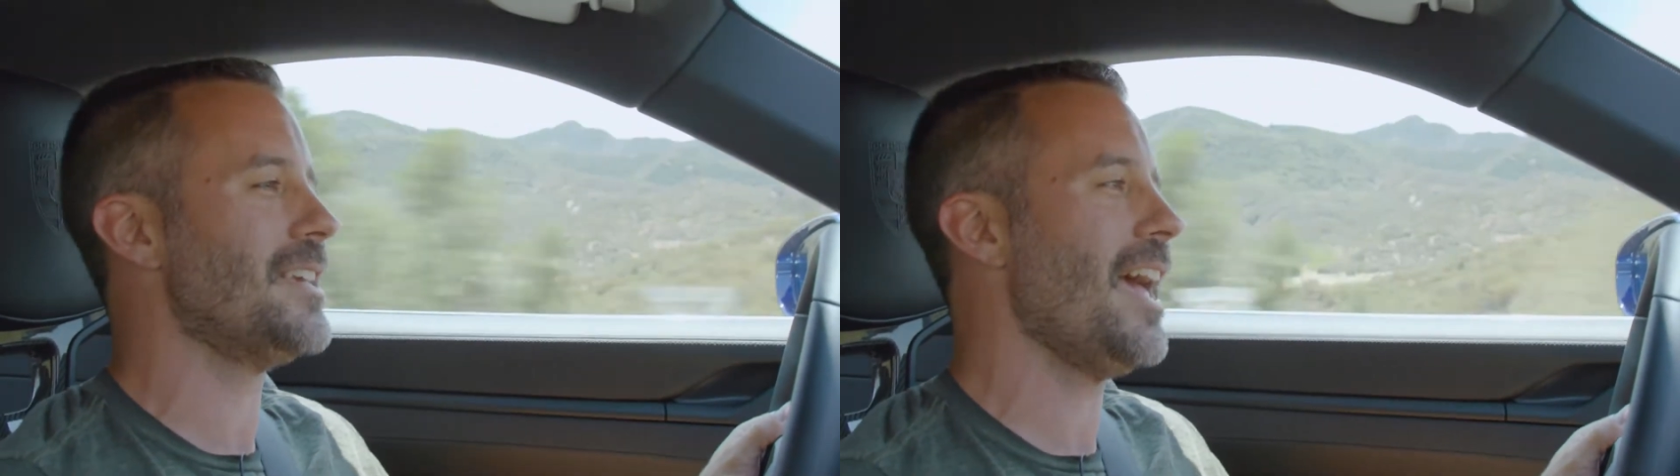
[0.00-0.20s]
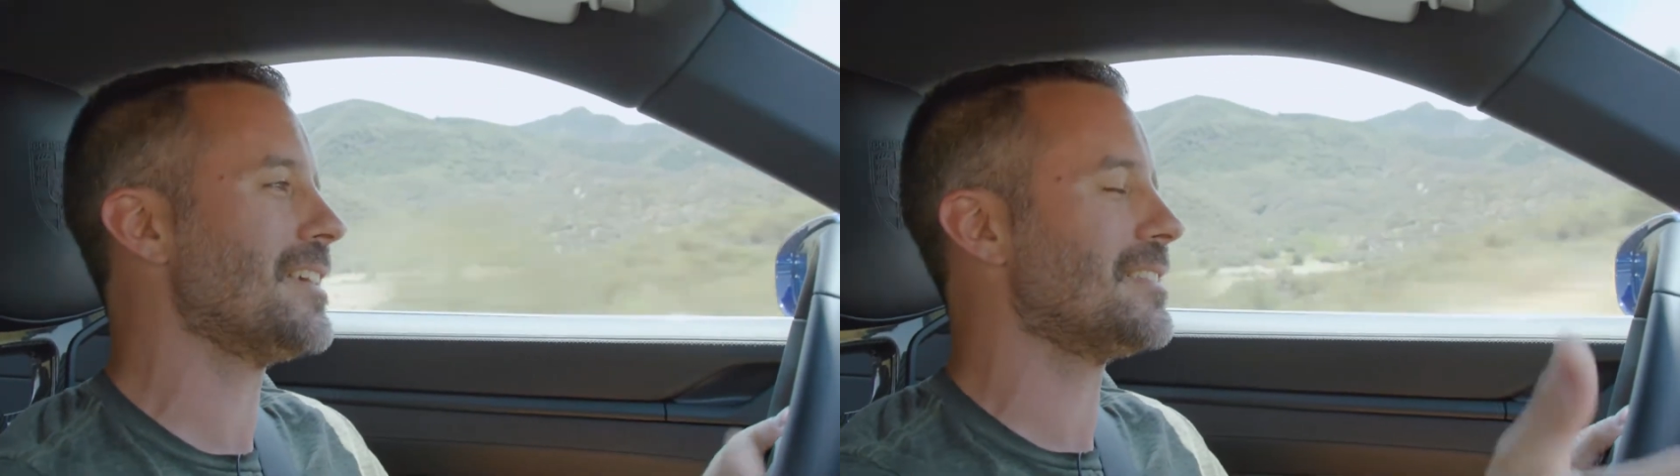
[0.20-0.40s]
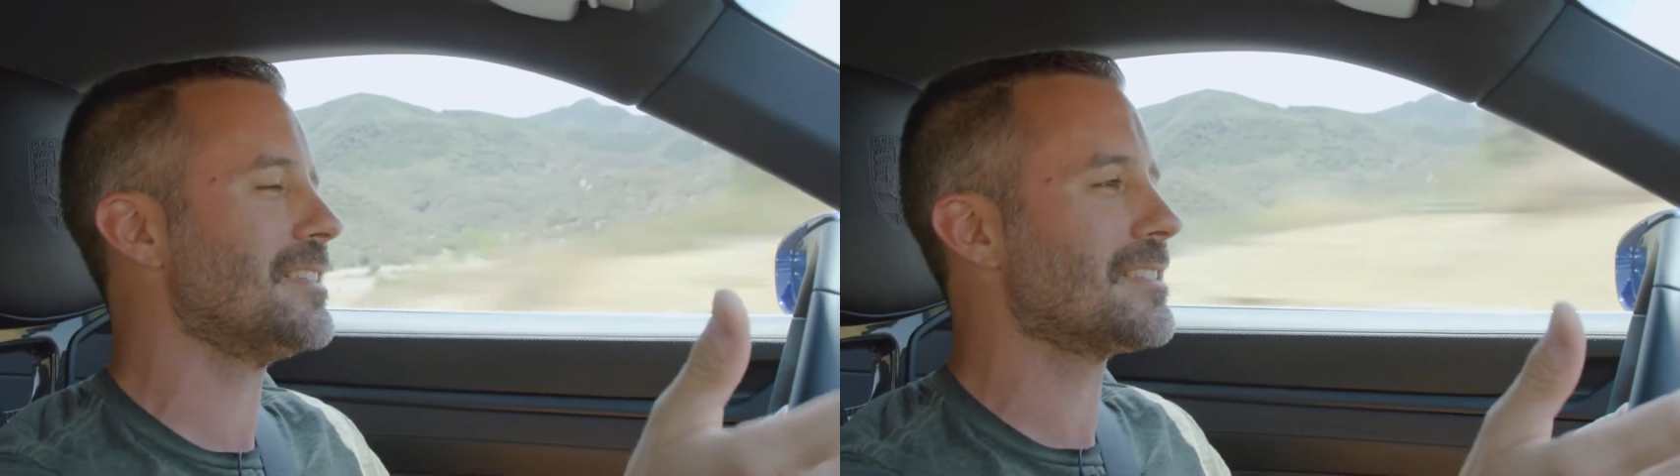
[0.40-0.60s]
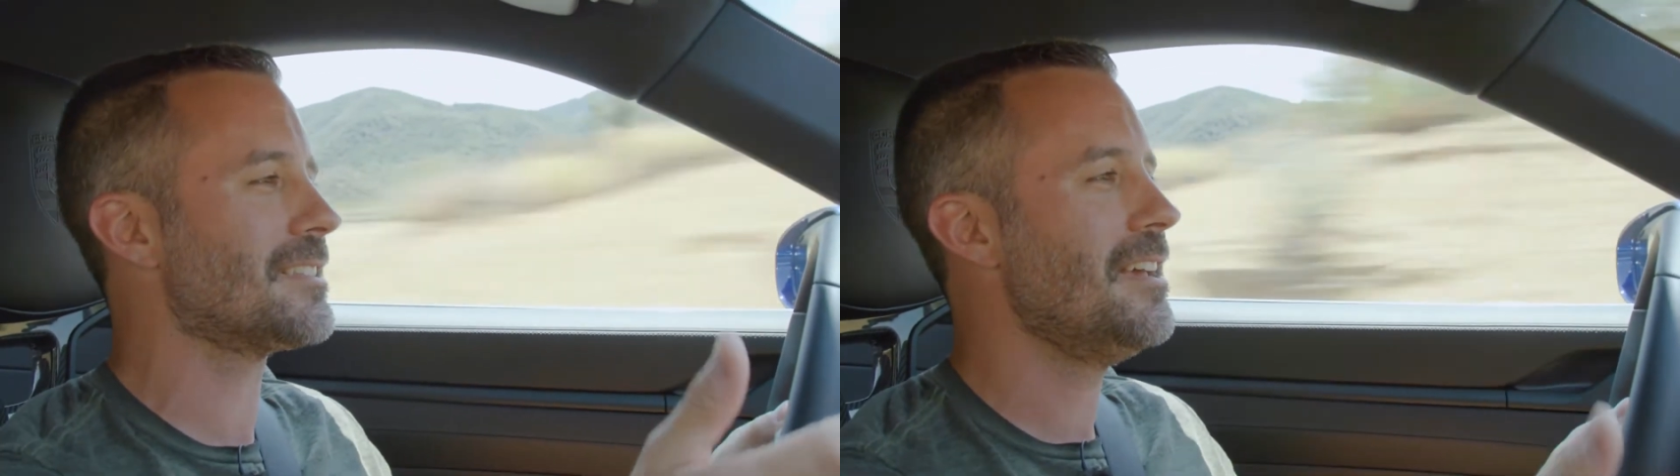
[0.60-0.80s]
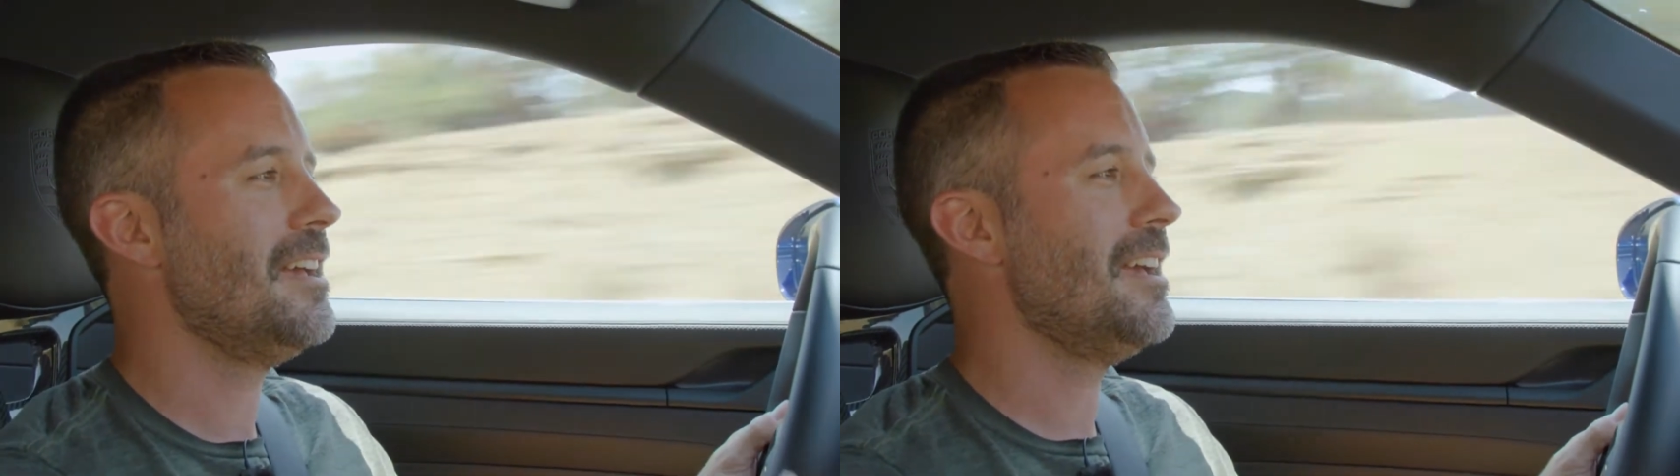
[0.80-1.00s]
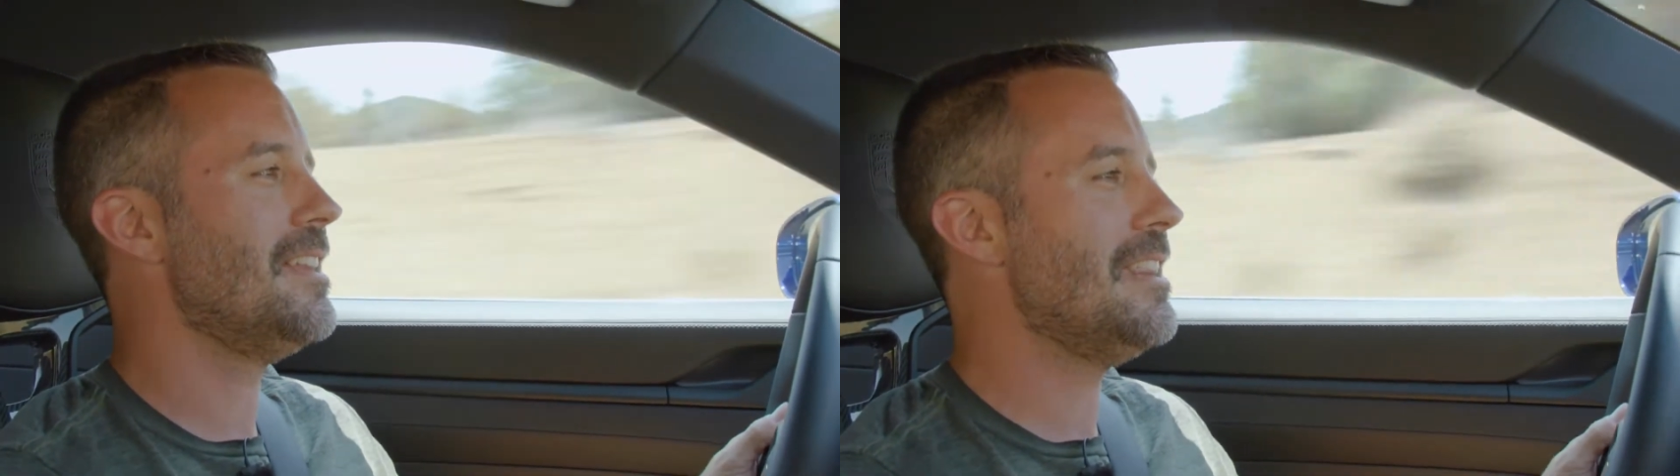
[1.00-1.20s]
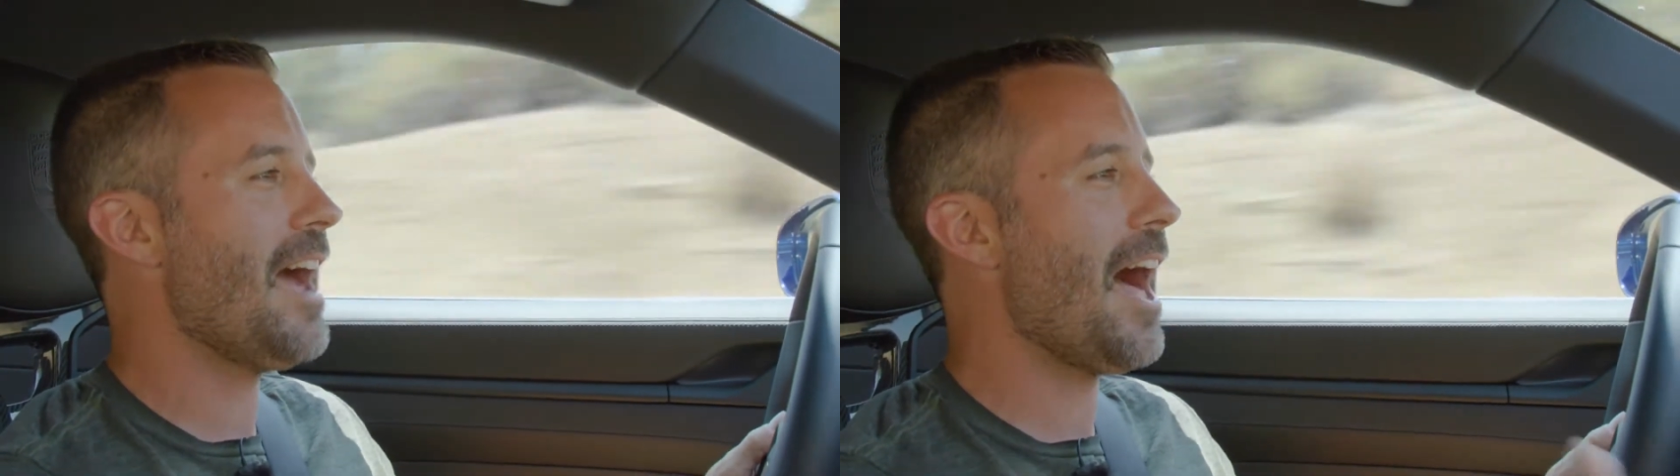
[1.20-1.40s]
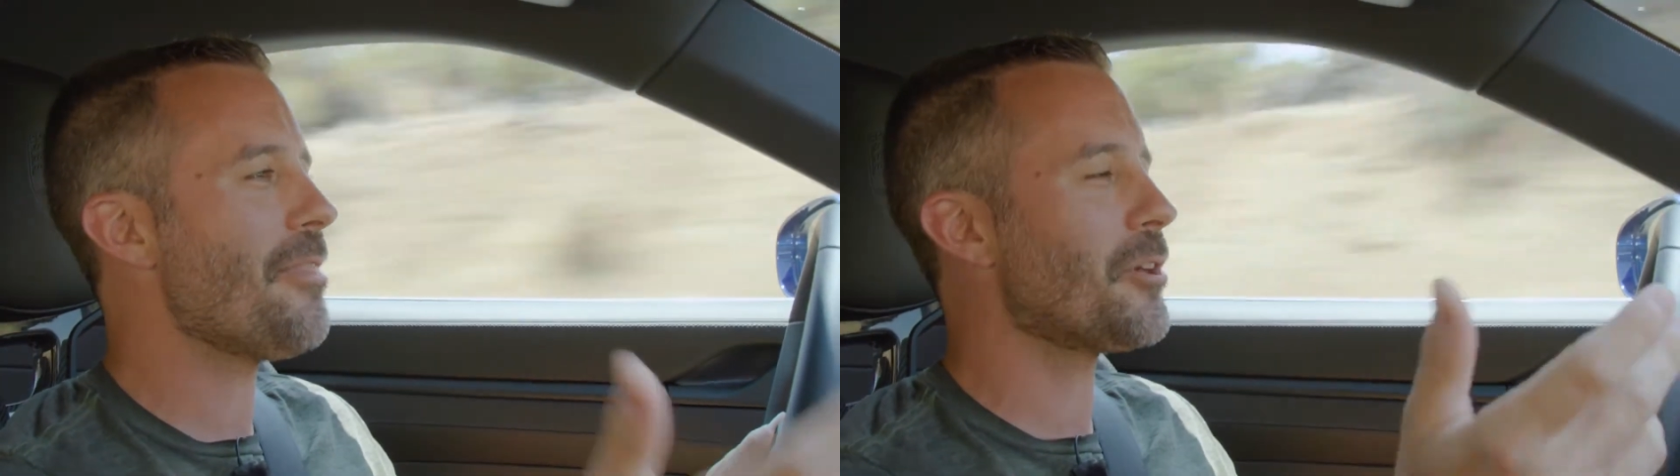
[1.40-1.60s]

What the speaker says: Yes, it's not